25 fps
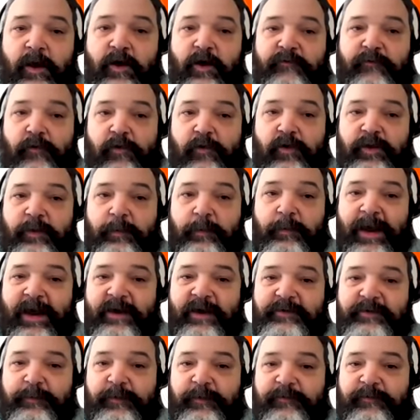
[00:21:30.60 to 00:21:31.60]
For the
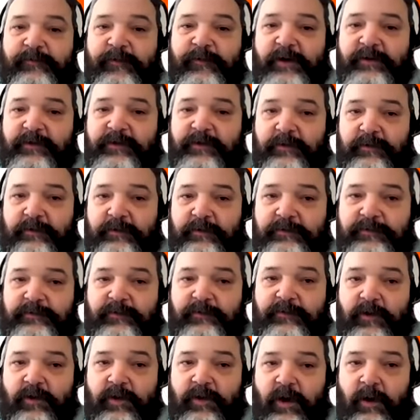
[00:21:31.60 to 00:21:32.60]
master
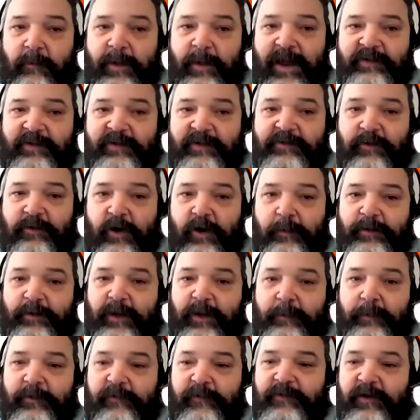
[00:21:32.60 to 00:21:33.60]

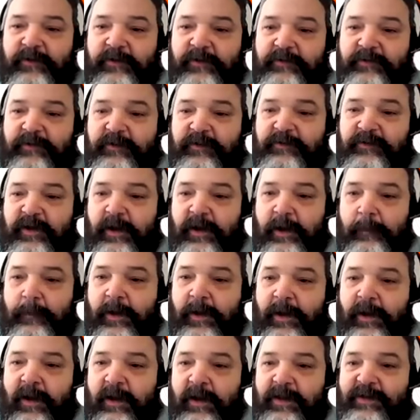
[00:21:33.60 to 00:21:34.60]
RPA professional exam,
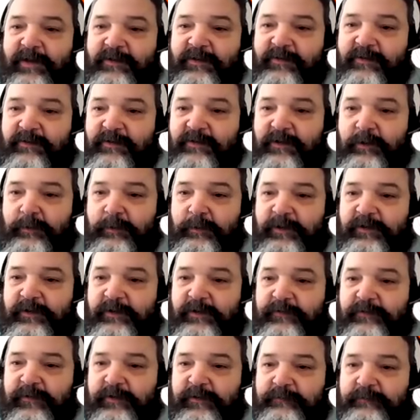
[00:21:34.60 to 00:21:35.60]
this is a little bit
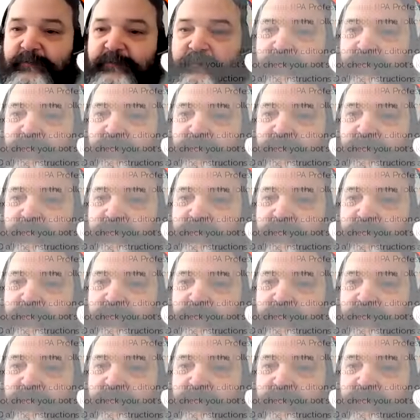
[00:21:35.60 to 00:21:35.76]
different.